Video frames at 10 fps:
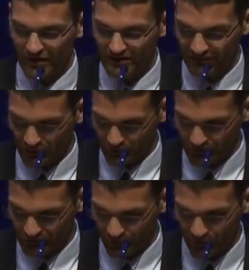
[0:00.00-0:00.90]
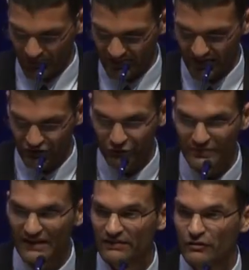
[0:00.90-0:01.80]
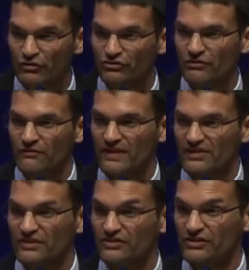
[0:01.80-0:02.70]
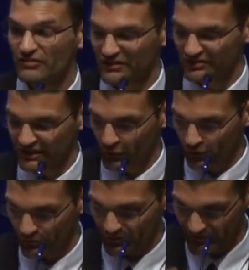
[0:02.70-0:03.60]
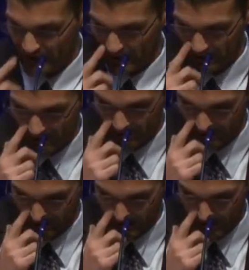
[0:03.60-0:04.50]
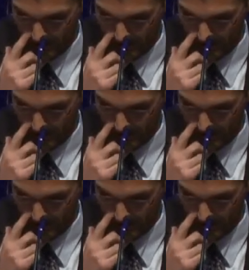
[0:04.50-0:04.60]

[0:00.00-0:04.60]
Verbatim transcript: difficulties are preventing us from taking the Christian faith seriously or from living it out confidently.